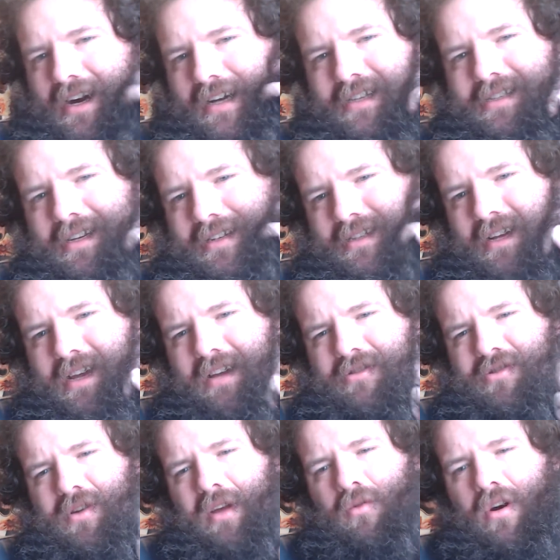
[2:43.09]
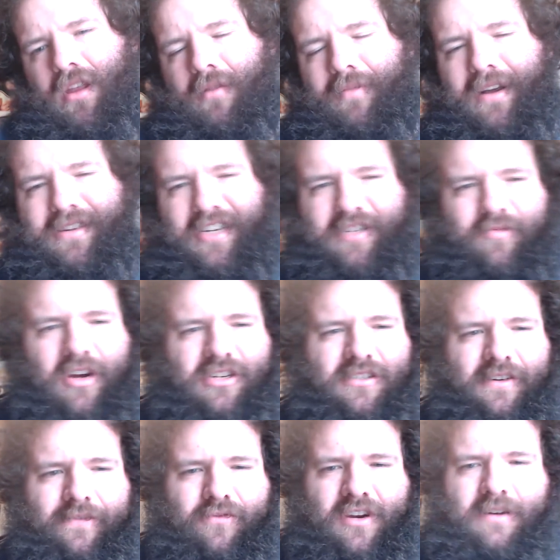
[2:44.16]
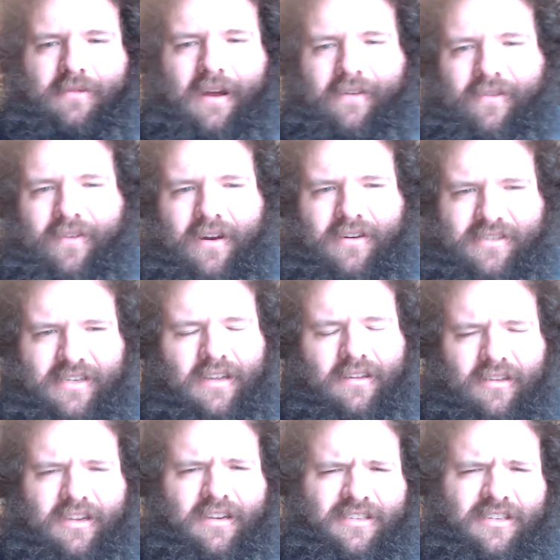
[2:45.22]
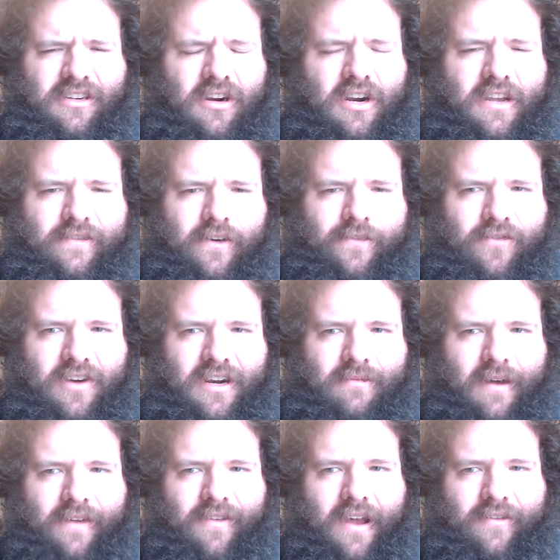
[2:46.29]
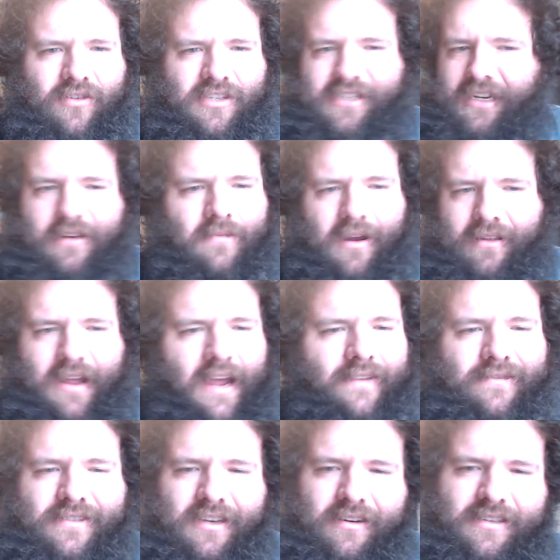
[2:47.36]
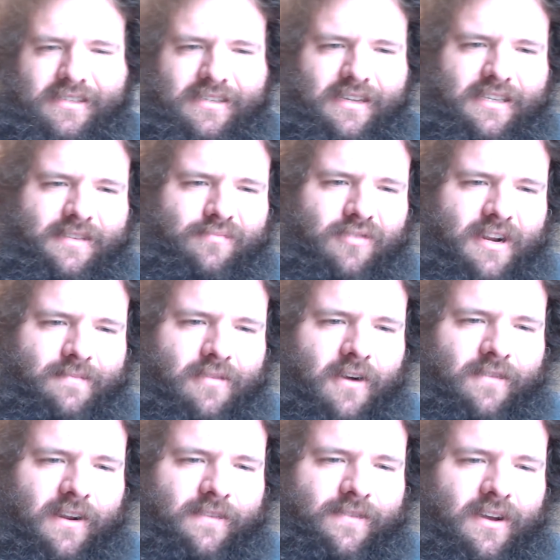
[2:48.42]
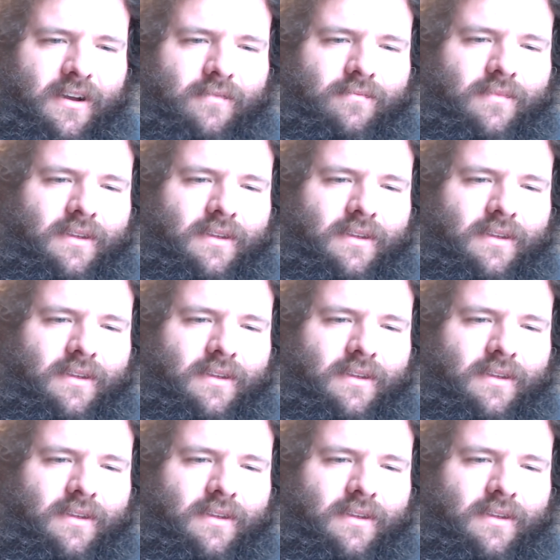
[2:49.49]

Honestly, so it's really one of the best expressions of freedom just yearning for freedom I've ever seen in my life. So it's a pretty perfect film.